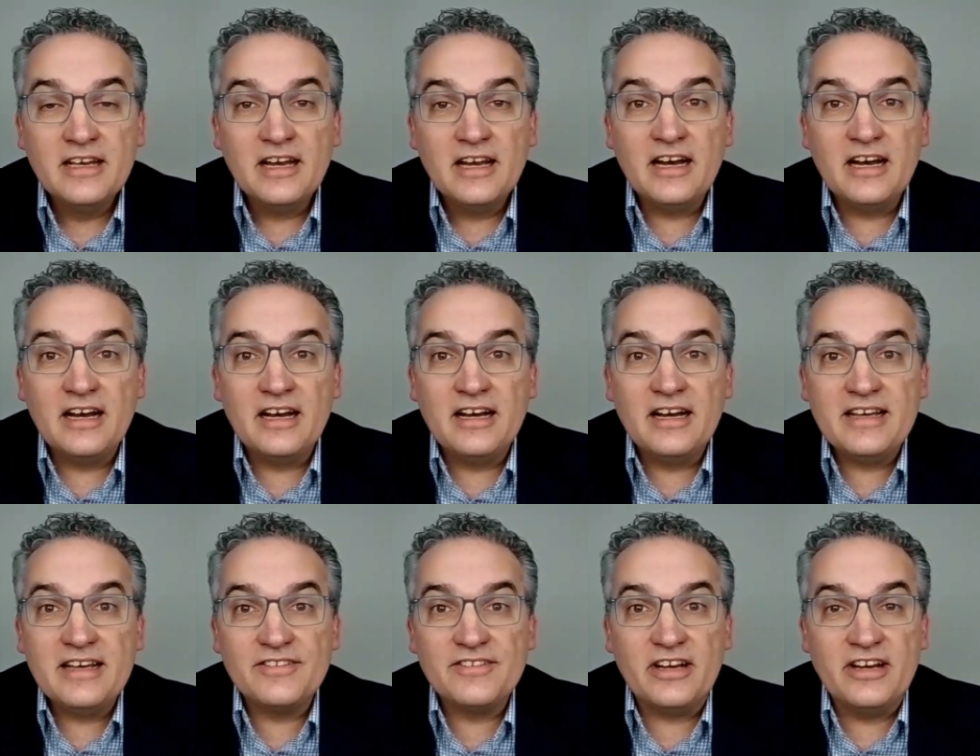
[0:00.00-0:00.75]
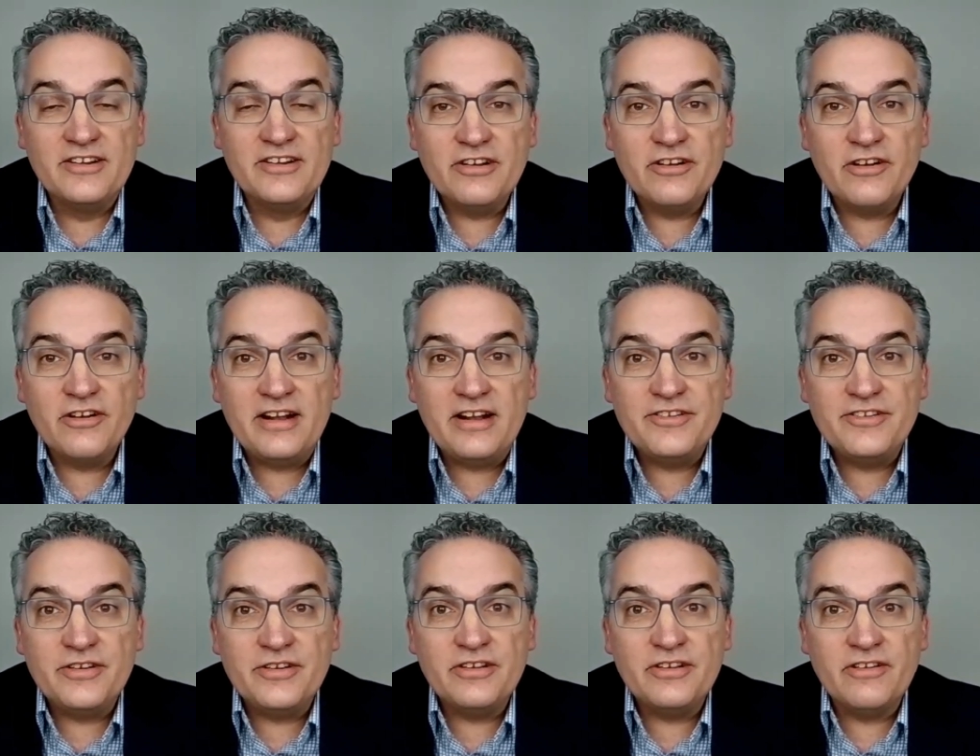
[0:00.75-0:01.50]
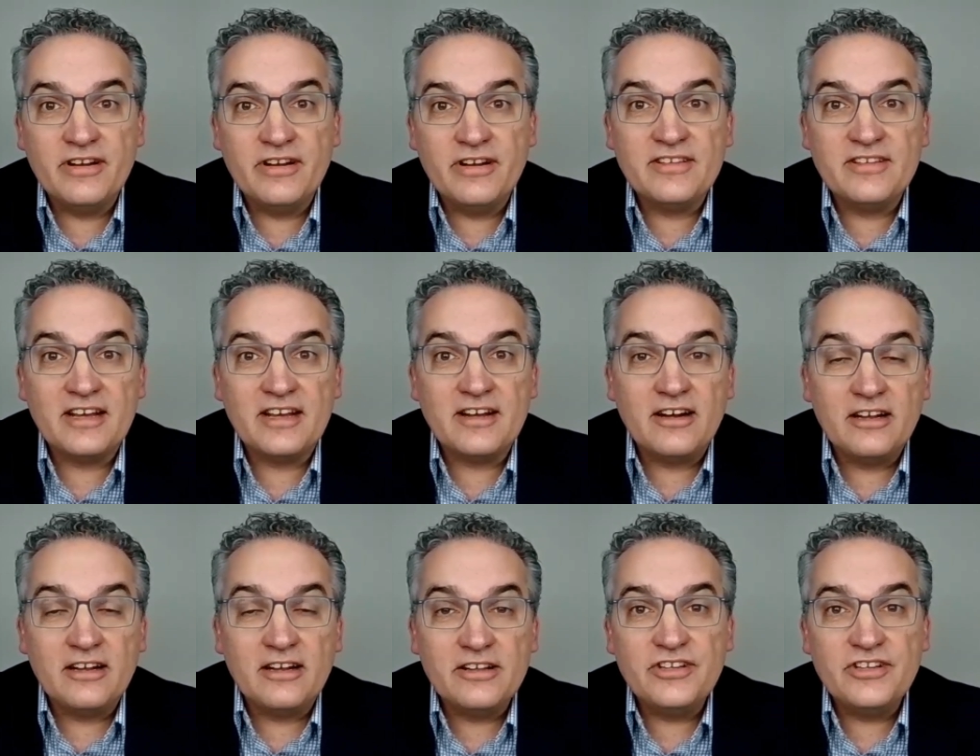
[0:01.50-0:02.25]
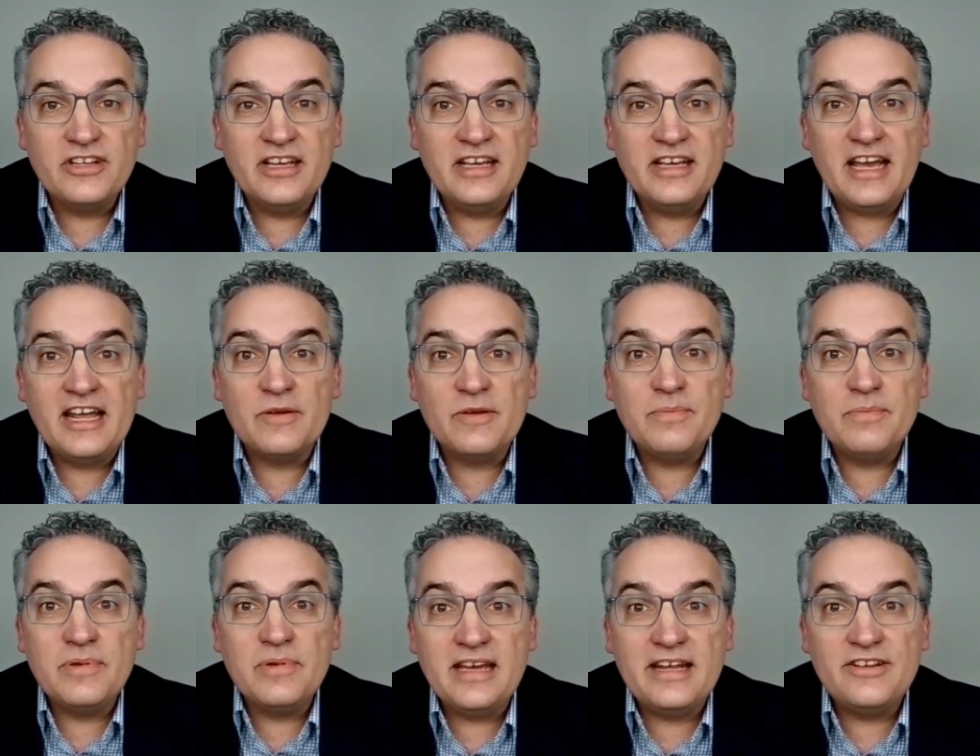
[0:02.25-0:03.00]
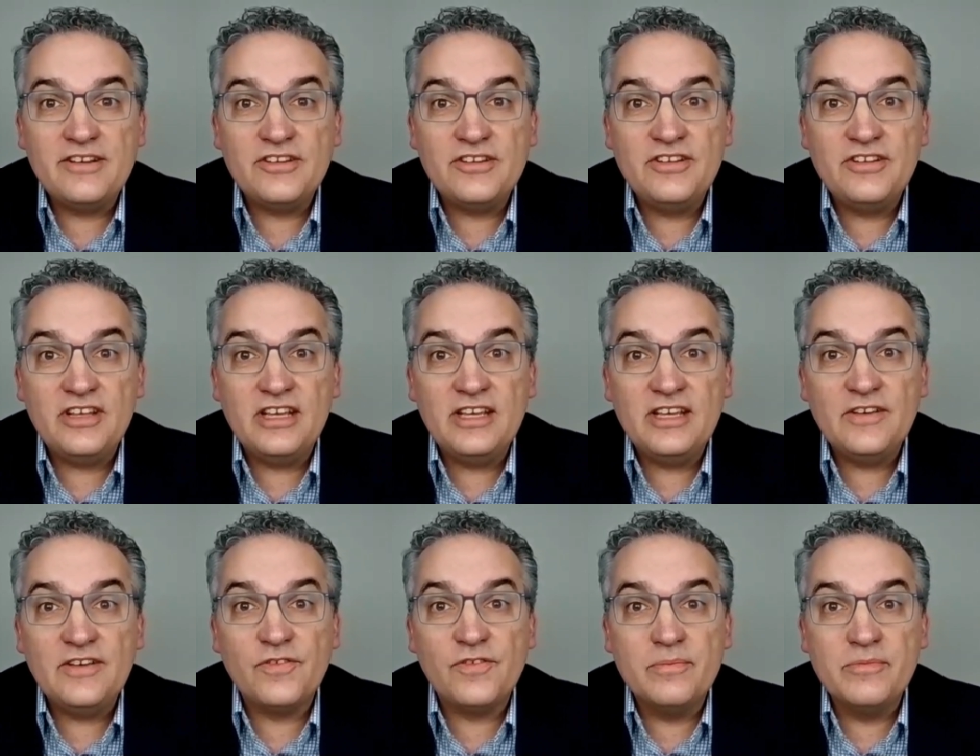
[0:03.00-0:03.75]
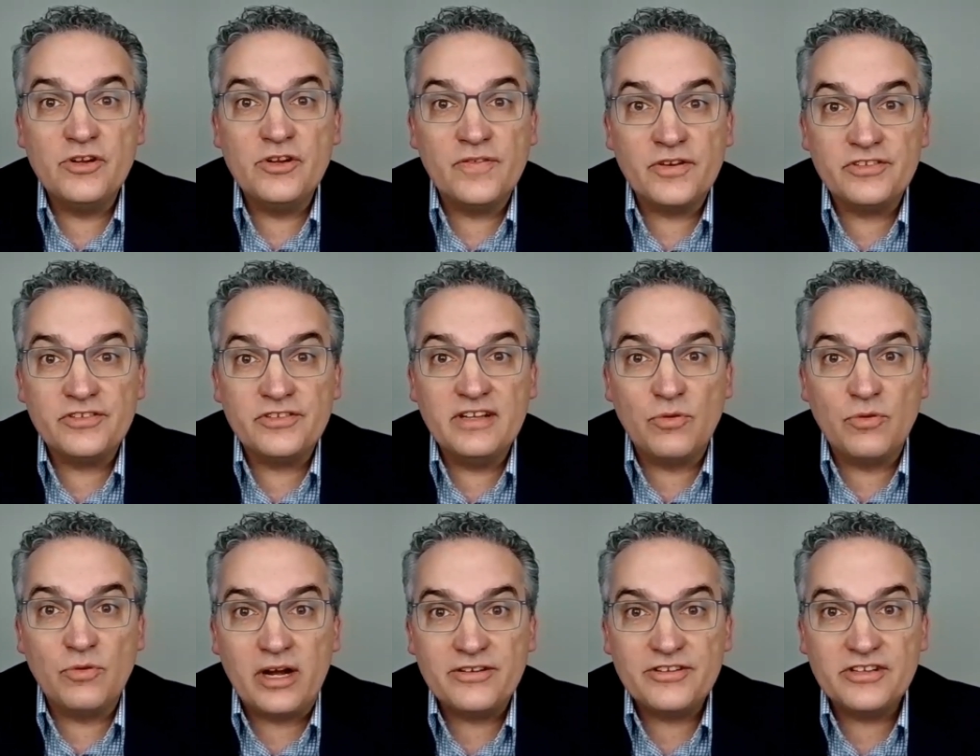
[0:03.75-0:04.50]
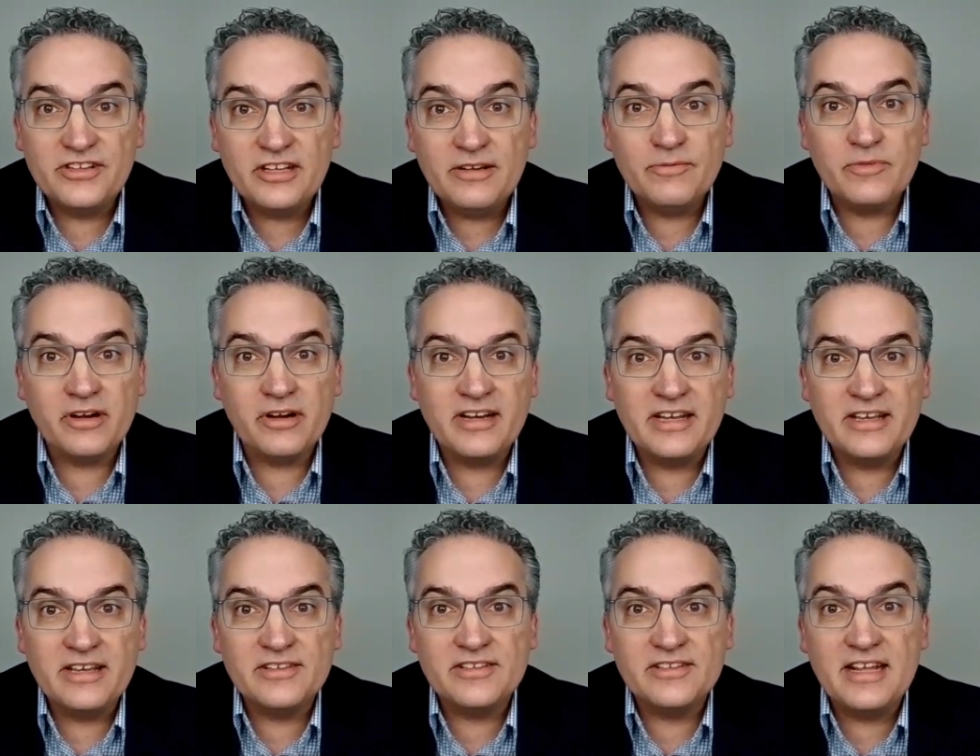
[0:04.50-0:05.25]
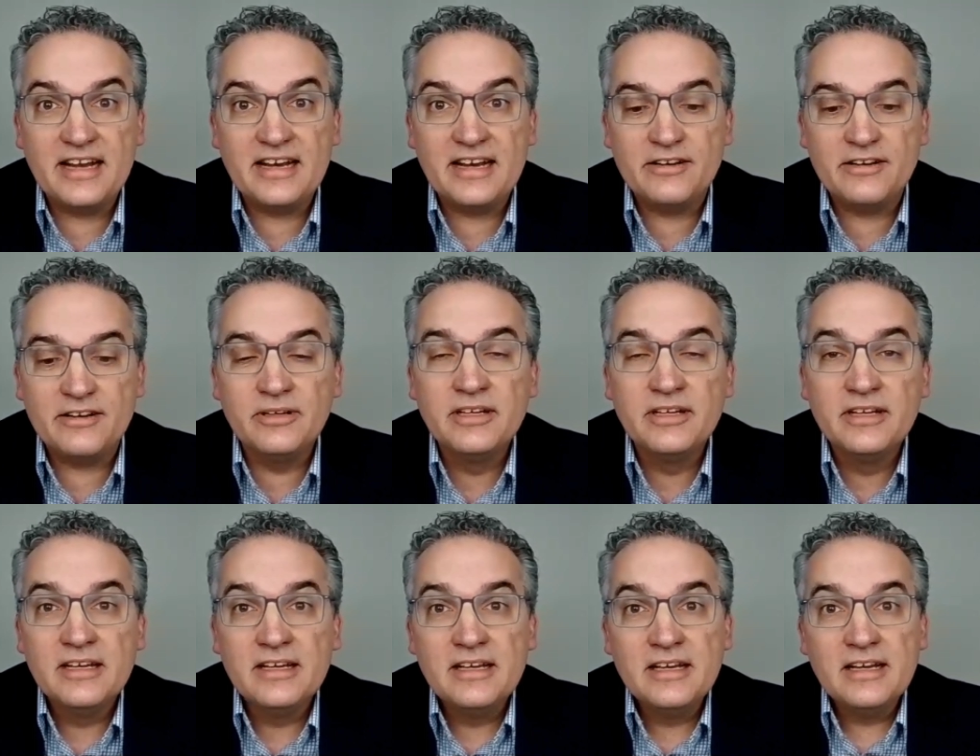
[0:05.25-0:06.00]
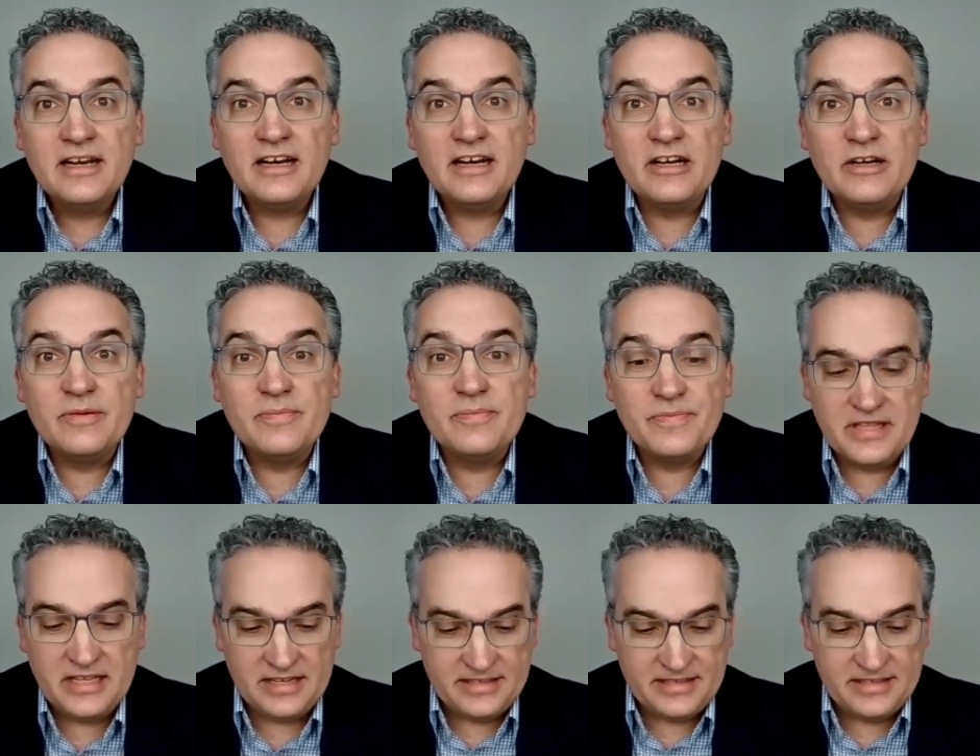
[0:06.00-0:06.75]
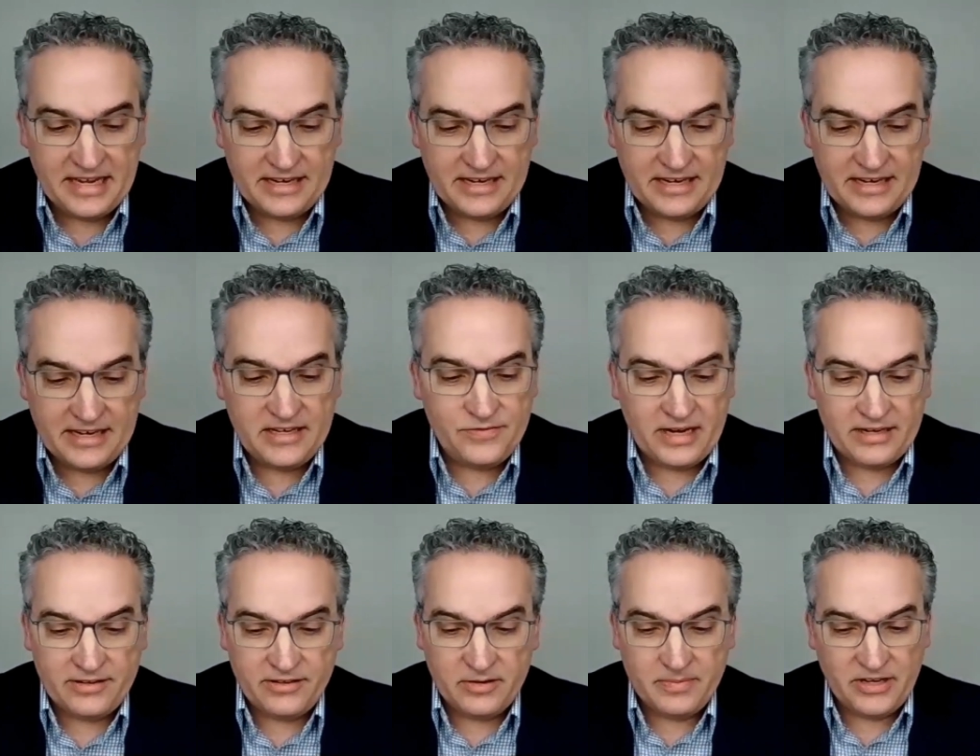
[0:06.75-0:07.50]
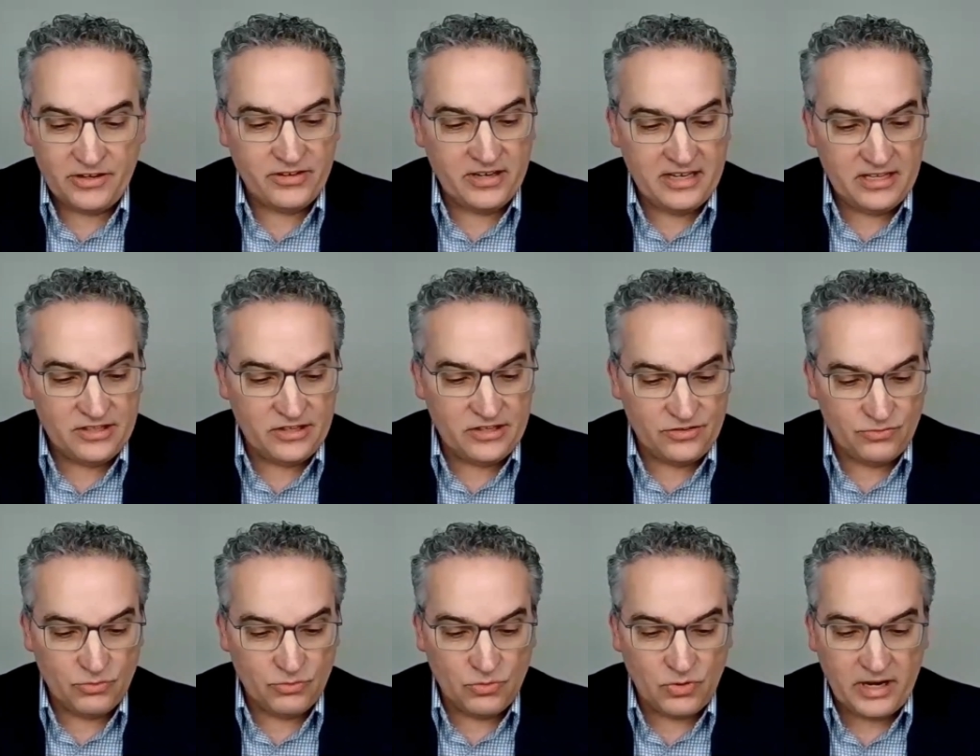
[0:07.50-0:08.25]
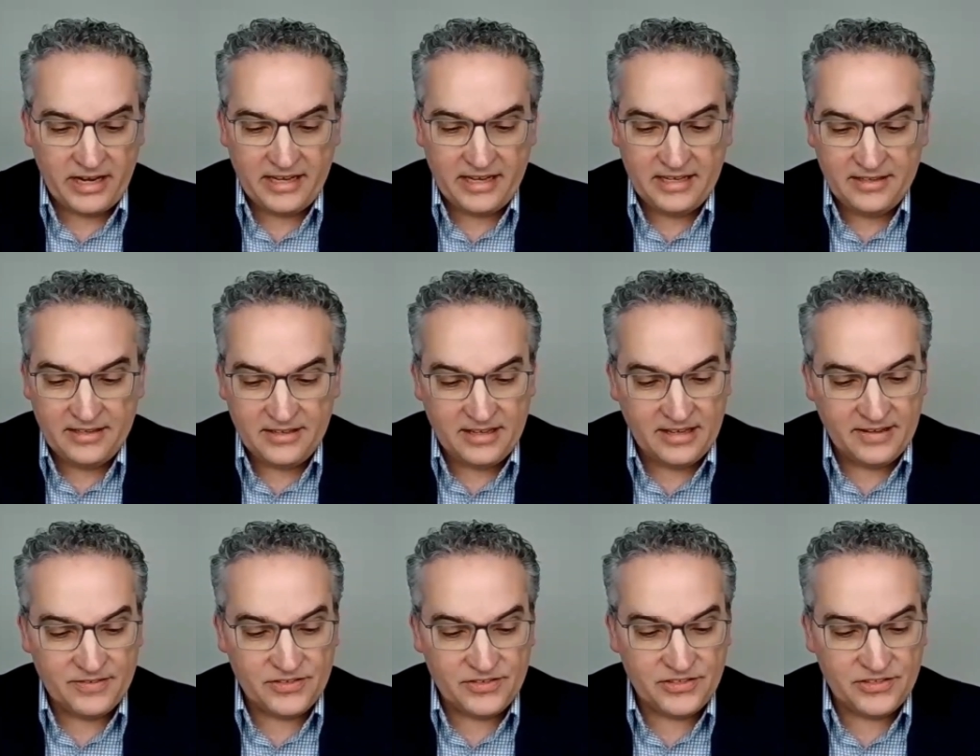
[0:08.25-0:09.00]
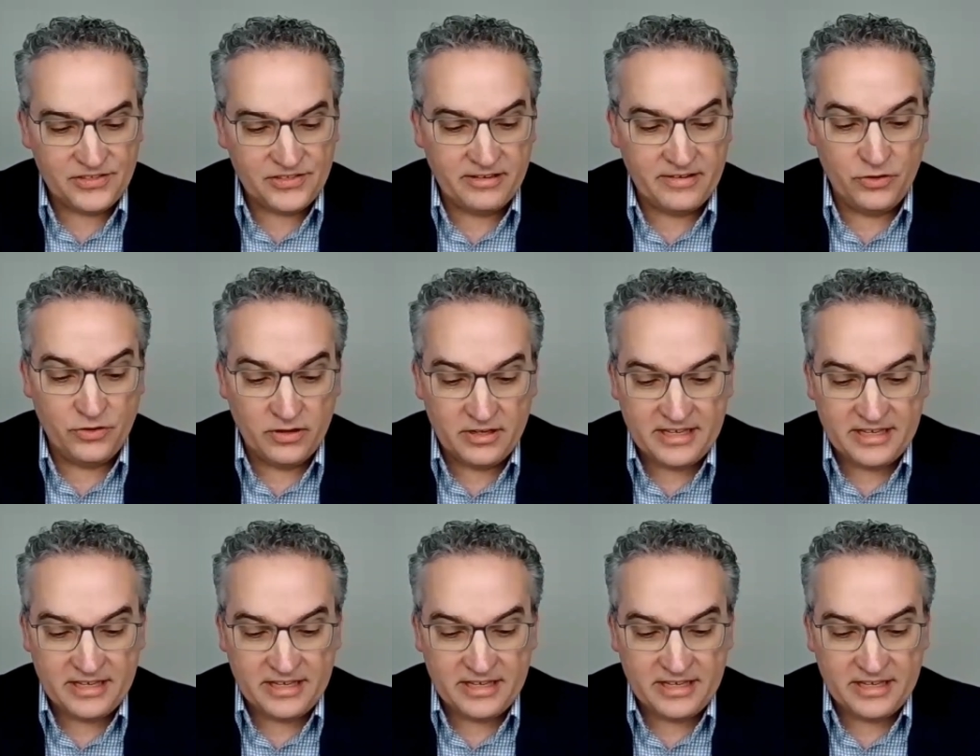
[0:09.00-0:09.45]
He has an undergraduate degree in psychology and a Ph.D. from University of Washington, where he is now the executive director, make sure I get this right, of the Center of